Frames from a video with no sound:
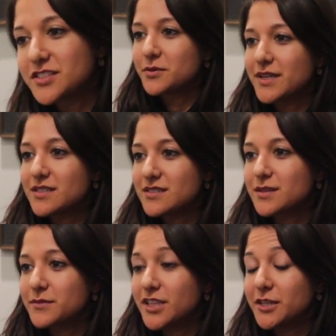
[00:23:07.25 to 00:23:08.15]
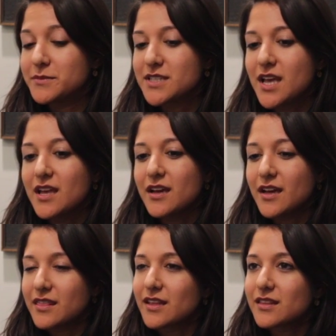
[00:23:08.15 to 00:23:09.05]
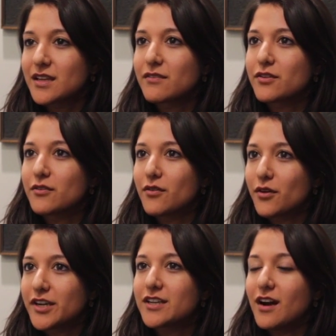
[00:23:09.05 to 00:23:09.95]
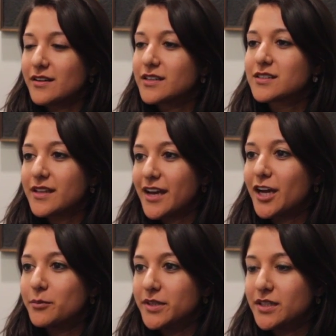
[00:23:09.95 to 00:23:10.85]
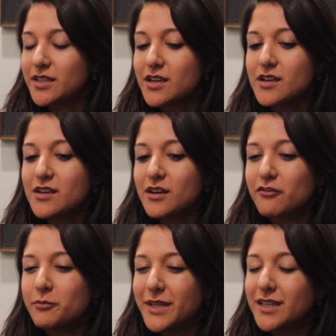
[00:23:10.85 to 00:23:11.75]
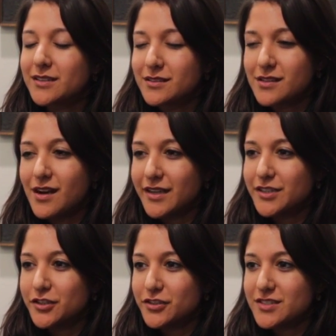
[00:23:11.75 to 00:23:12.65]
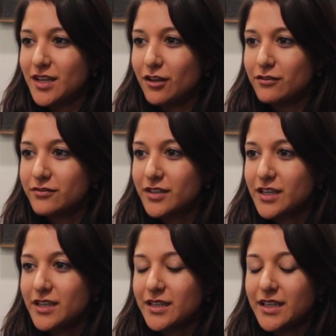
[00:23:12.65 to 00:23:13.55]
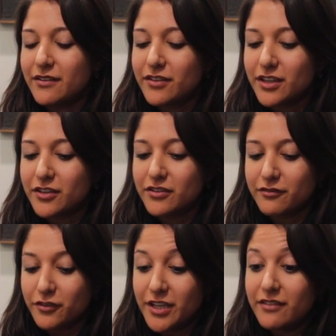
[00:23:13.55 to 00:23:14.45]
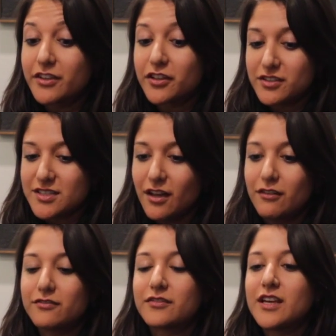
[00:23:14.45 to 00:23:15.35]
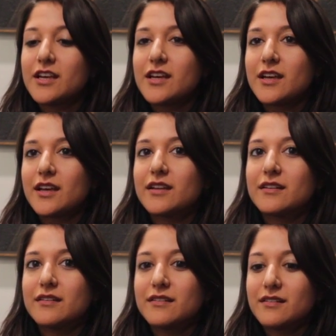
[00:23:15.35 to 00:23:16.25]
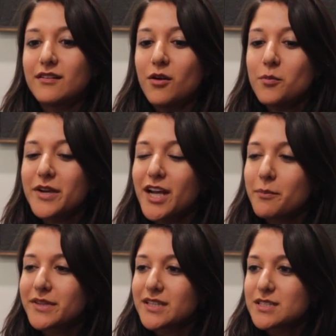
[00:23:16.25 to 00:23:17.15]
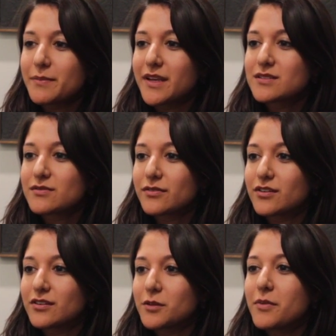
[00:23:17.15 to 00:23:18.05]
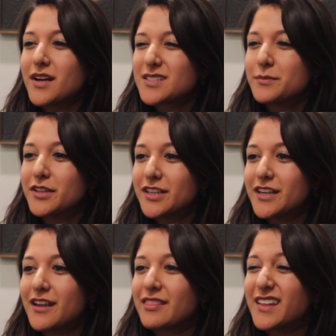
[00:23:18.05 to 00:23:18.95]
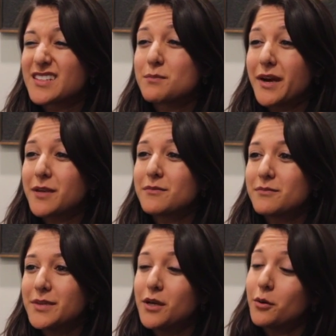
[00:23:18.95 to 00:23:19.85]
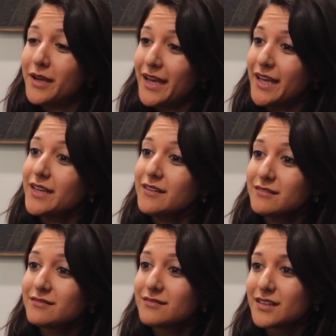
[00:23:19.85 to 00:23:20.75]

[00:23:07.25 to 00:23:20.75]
situations sometimes, I think that if you've already gotten into the habit of being a little kind to yourself, forgiving yourself, and opening up that space for the possibility that things might be okay,